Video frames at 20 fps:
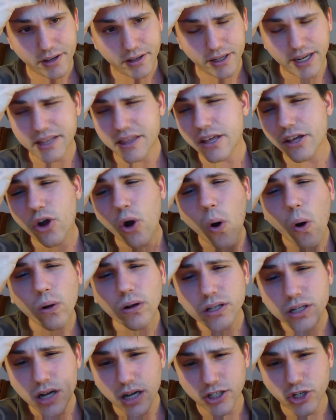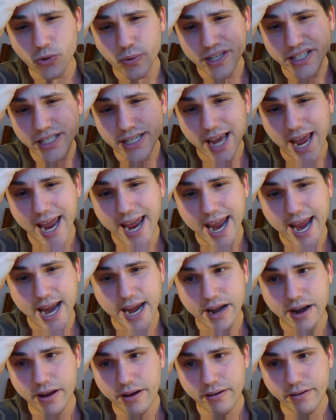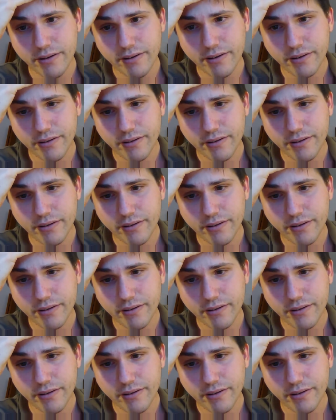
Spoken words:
Like the goal is not to retain,